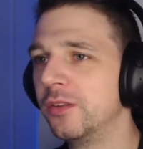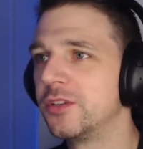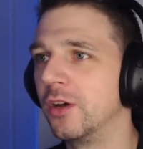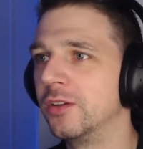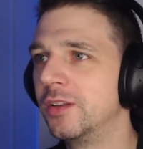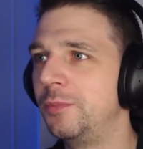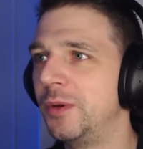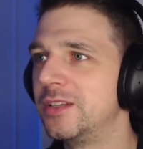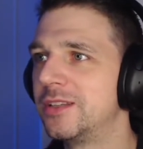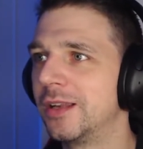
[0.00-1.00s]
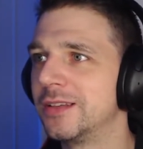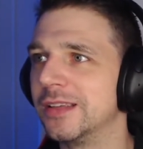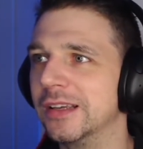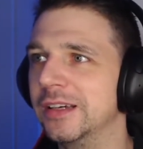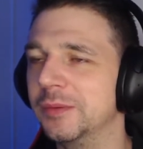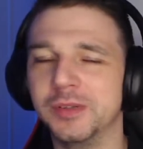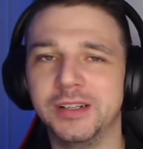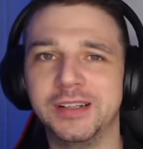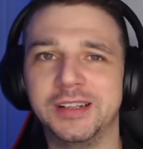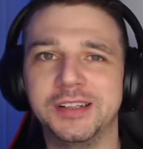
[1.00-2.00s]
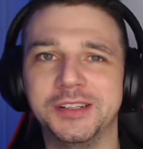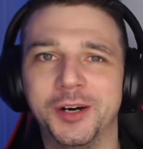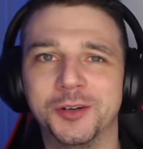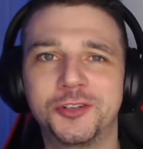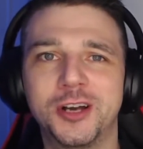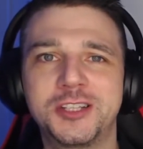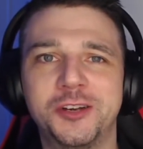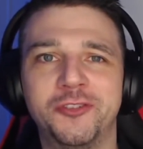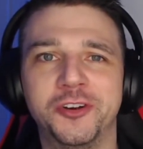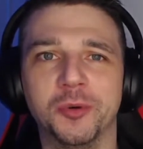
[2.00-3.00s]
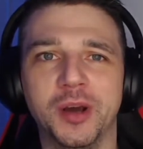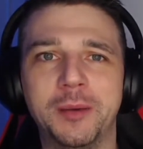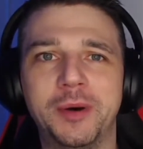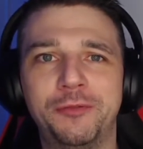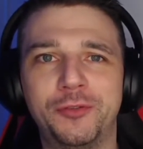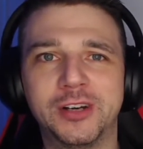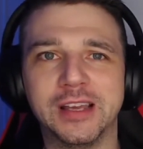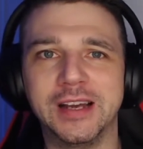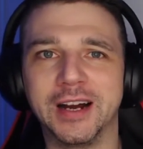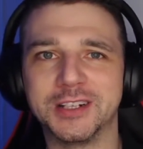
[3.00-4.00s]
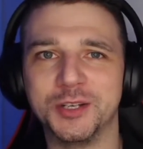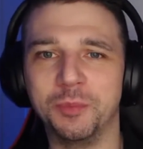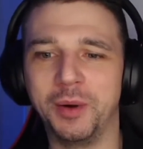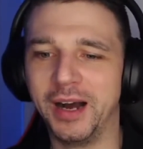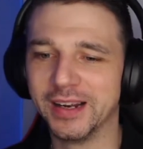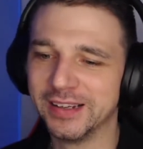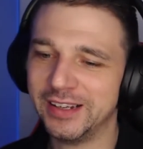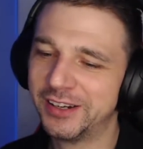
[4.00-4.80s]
on and the bitch still asleep. Yo, tried to run away, but I fucking yanked him back.